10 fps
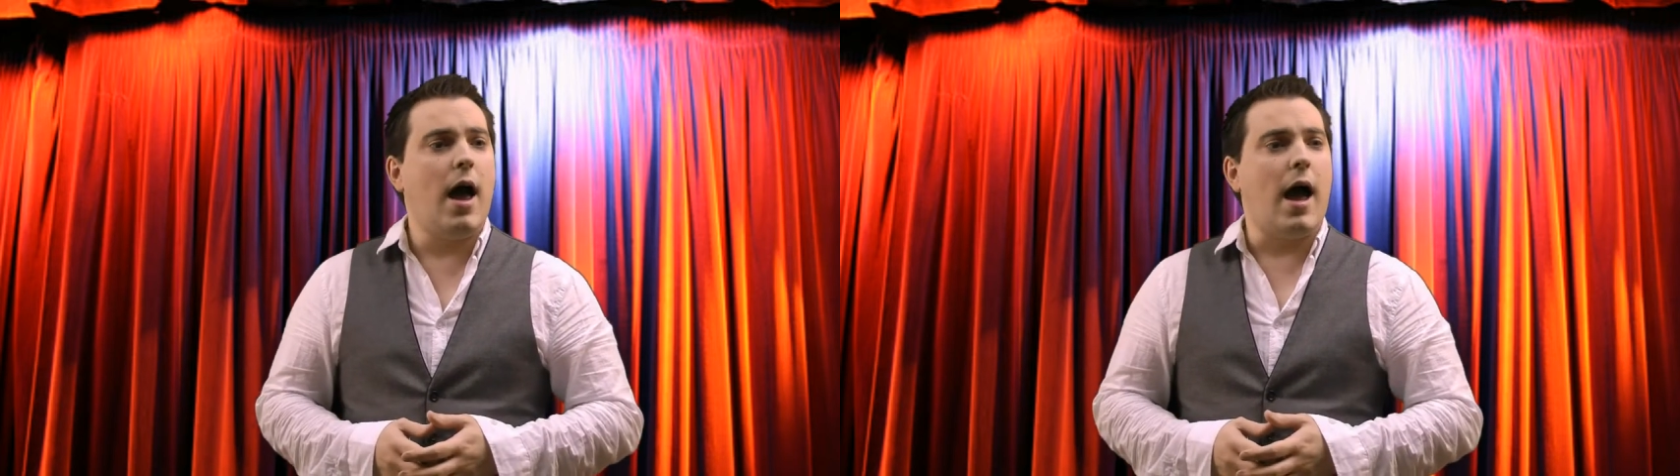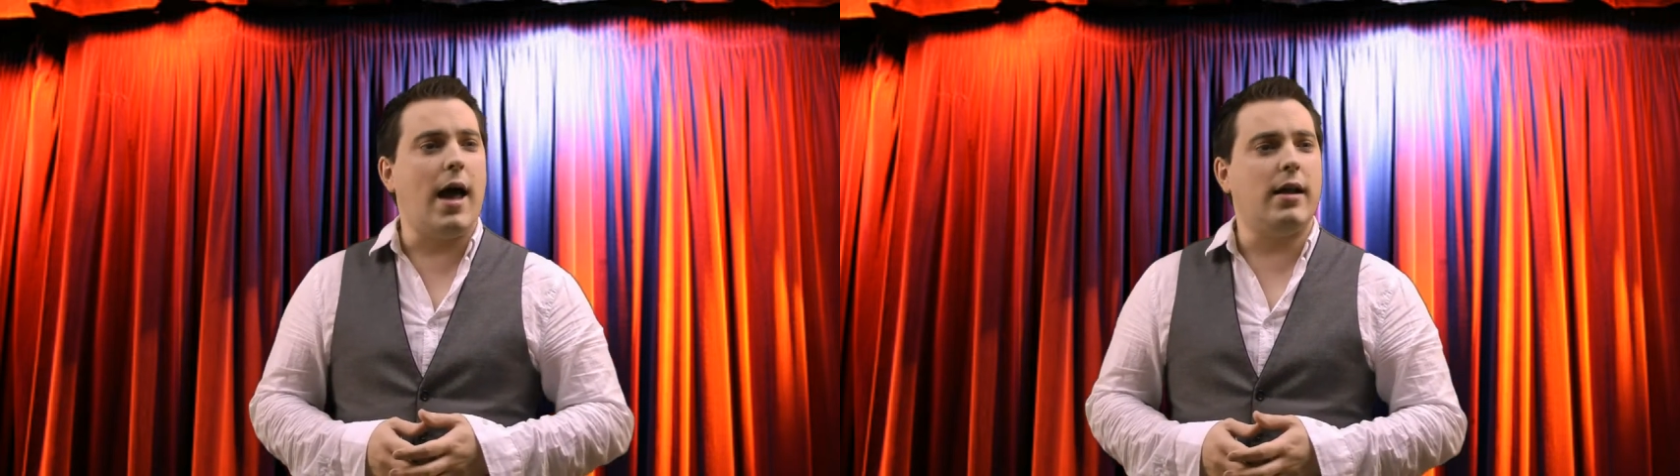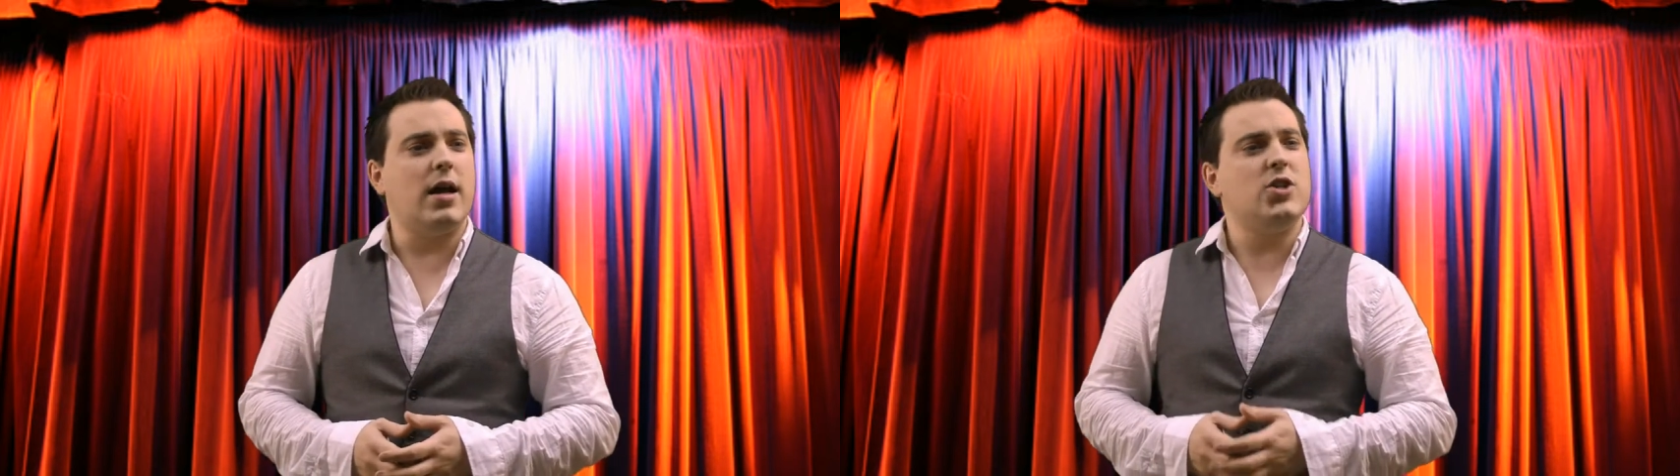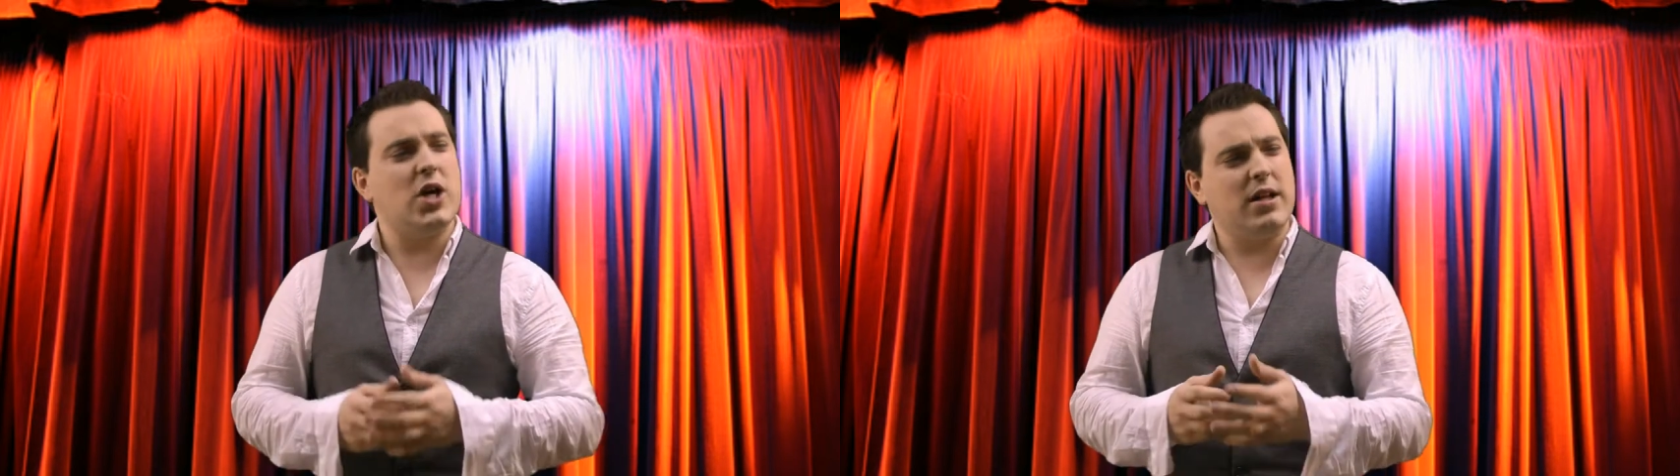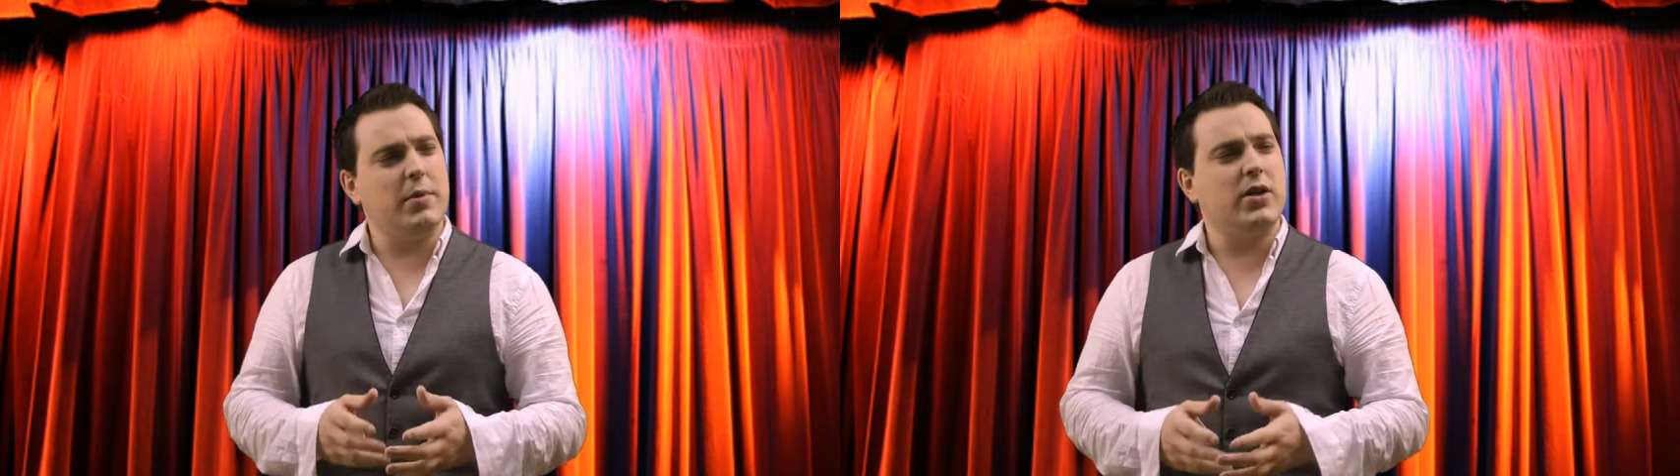and a
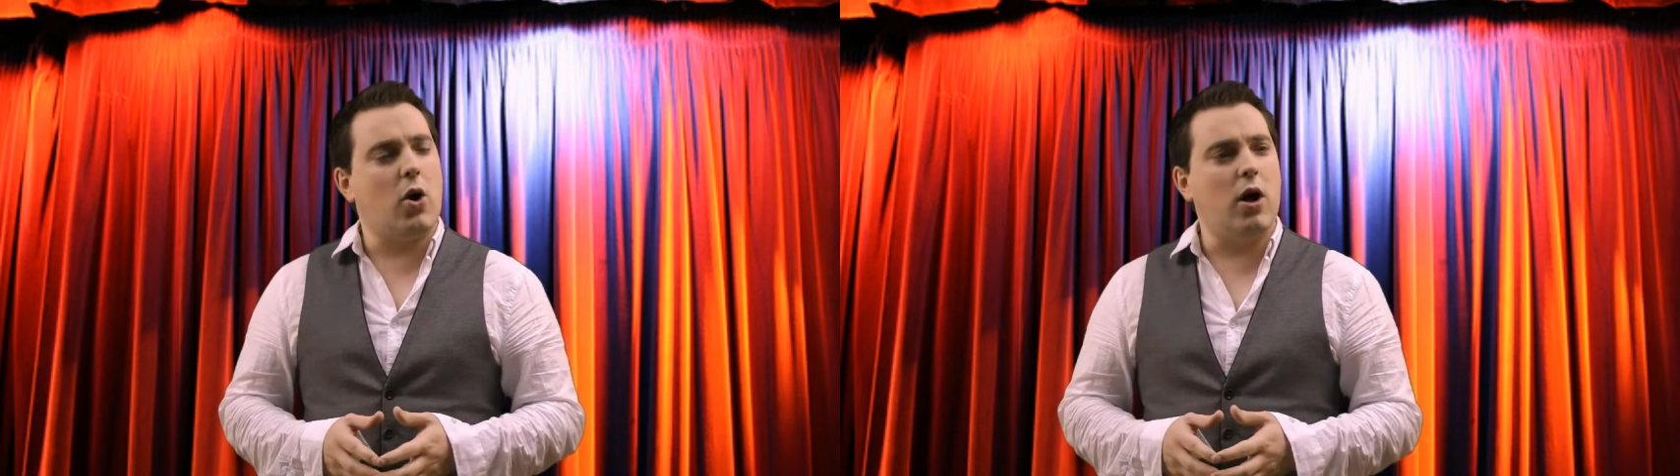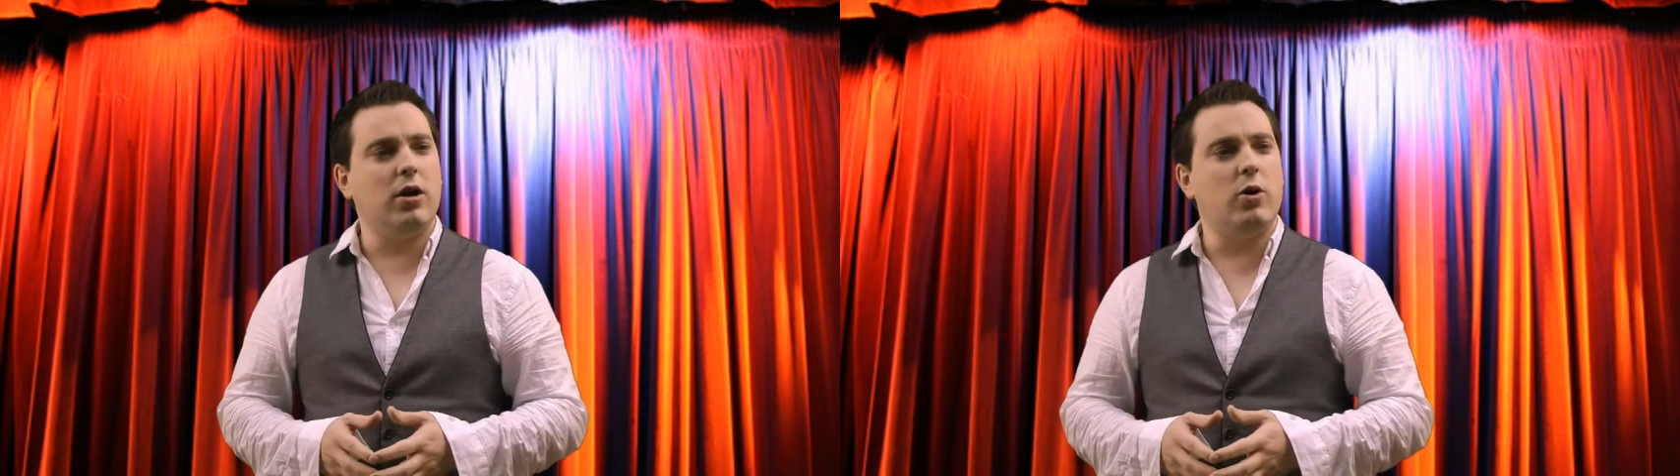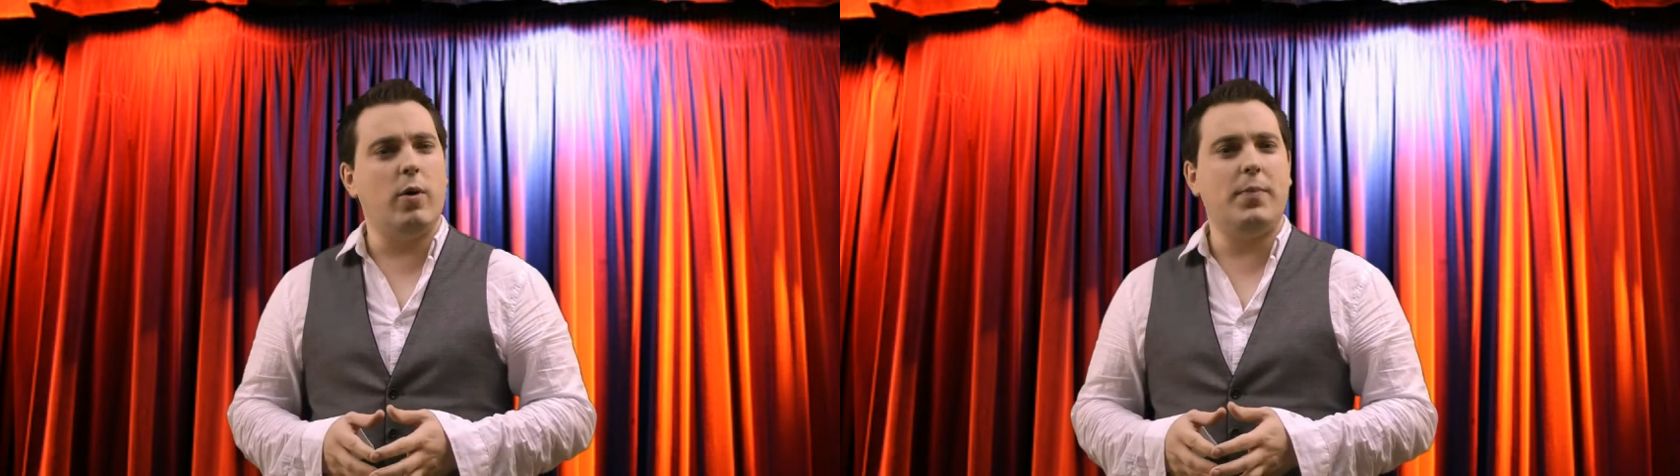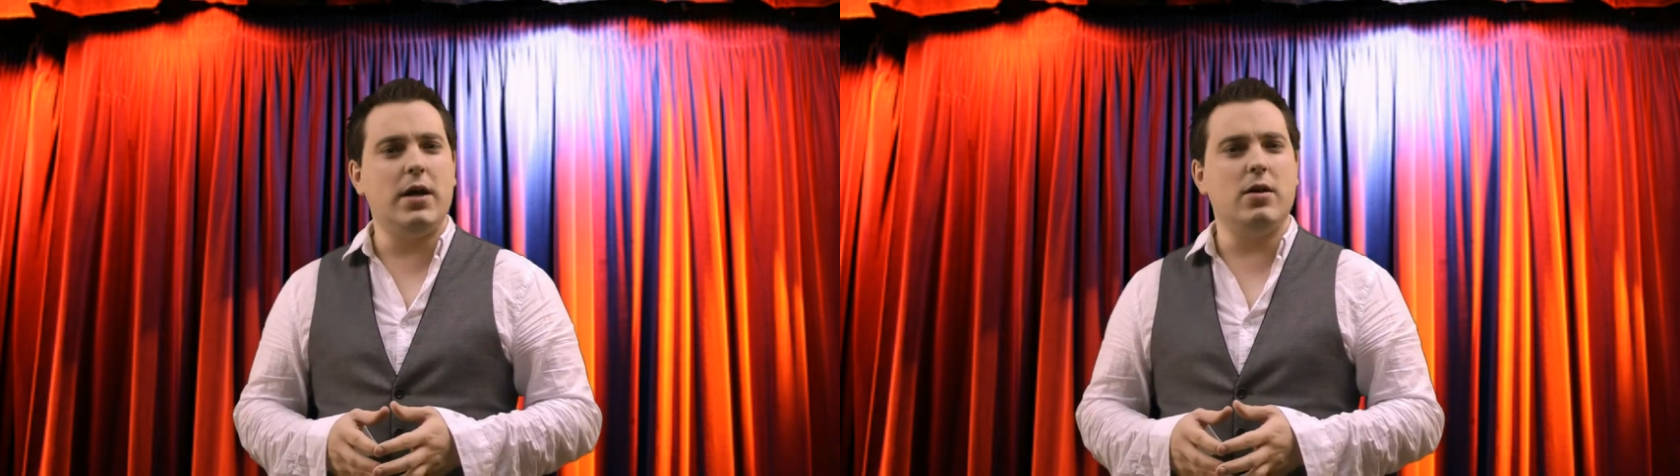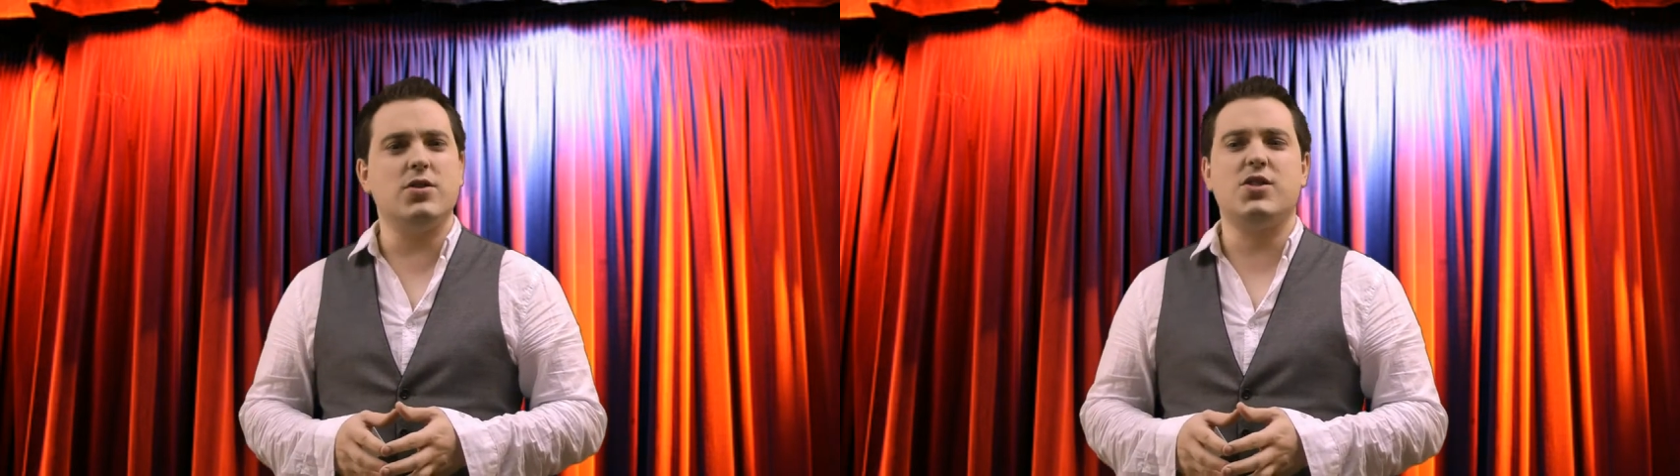gentleman caller who
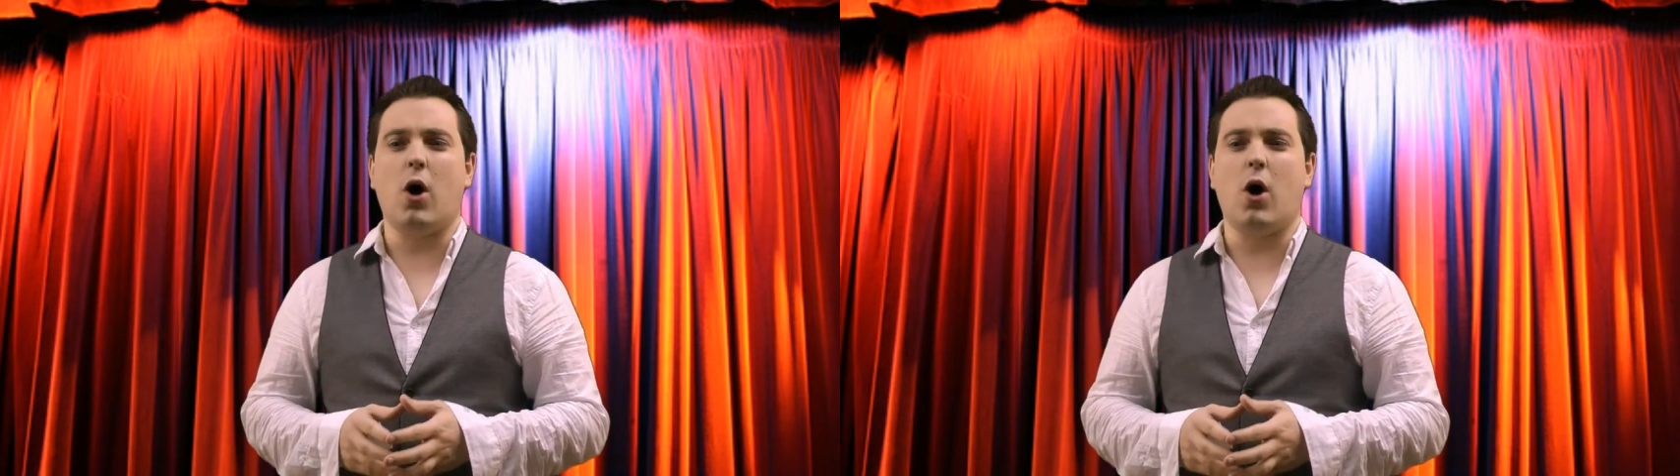appears